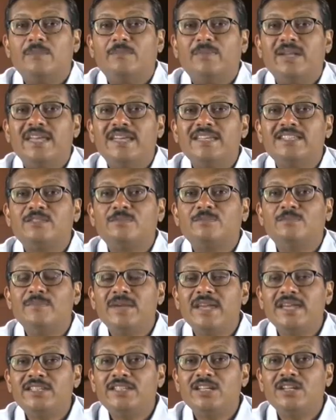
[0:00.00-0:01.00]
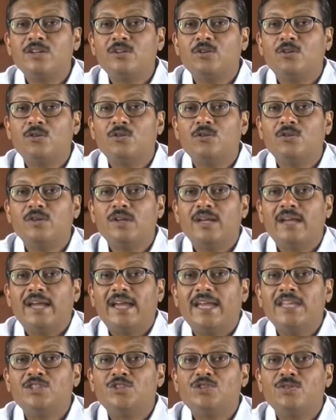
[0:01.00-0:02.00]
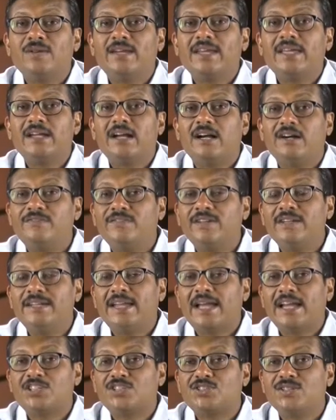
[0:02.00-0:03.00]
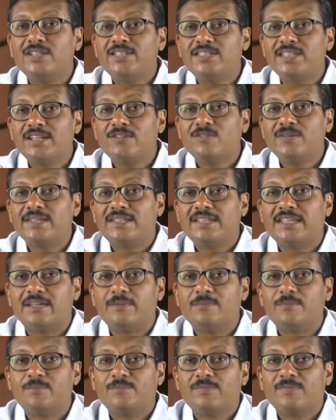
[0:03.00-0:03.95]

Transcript: plays major role ensuring our national security.